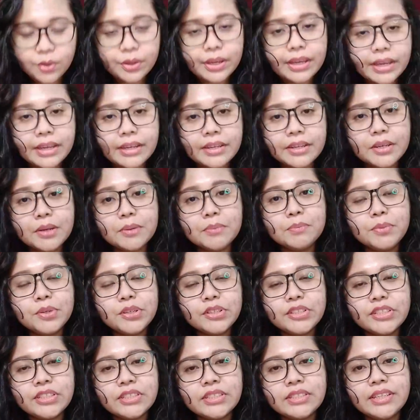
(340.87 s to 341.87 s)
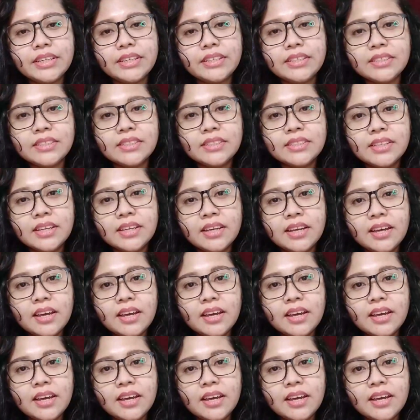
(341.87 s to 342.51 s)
Okay, number 6,